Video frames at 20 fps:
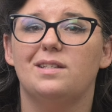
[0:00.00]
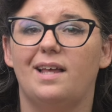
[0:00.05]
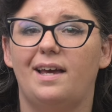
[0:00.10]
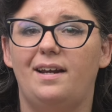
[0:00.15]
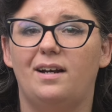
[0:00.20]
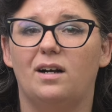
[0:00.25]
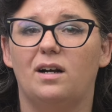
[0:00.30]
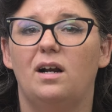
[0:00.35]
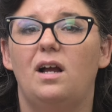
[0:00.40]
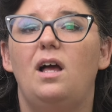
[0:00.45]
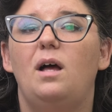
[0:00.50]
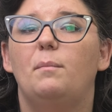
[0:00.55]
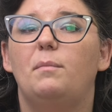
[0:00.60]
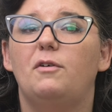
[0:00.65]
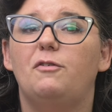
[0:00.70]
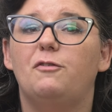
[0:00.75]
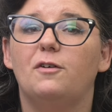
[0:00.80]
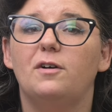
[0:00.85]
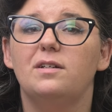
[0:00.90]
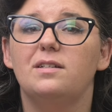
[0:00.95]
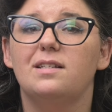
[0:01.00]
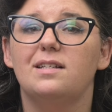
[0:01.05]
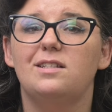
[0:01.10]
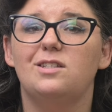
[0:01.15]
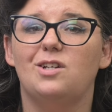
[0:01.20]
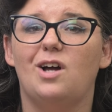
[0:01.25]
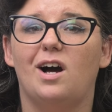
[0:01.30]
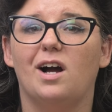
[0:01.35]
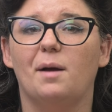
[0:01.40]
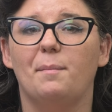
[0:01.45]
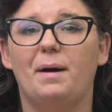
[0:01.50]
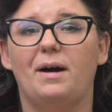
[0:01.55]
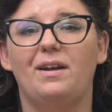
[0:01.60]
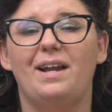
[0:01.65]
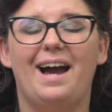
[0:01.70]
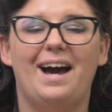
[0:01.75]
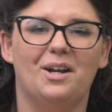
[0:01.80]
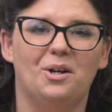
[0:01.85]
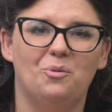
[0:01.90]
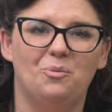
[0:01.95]
later, but first let's talk about
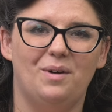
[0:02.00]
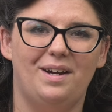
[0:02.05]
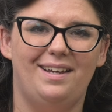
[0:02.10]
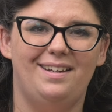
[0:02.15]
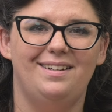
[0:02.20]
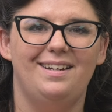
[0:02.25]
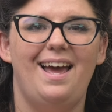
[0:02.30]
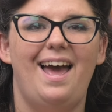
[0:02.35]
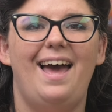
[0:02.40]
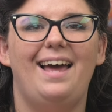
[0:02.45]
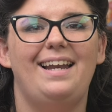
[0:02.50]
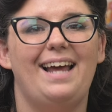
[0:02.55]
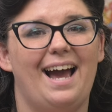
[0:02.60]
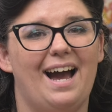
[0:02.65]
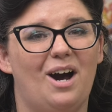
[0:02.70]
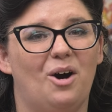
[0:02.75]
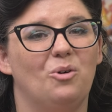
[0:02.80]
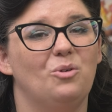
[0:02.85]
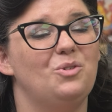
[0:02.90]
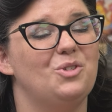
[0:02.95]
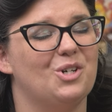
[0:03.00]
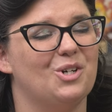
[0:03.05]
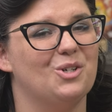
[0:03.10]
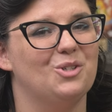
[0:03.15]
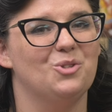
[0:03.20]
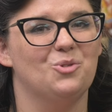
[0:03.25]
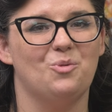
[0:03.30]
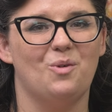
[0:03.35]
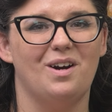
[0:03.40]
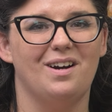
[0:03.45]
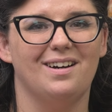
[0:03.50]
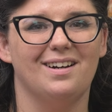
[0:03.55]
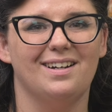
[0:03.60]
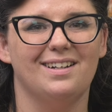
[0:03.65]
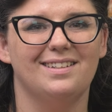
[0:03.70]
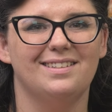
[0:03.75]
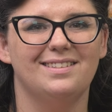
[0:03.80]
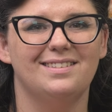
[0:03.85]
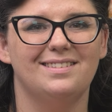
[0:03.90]
how to win and how turns work.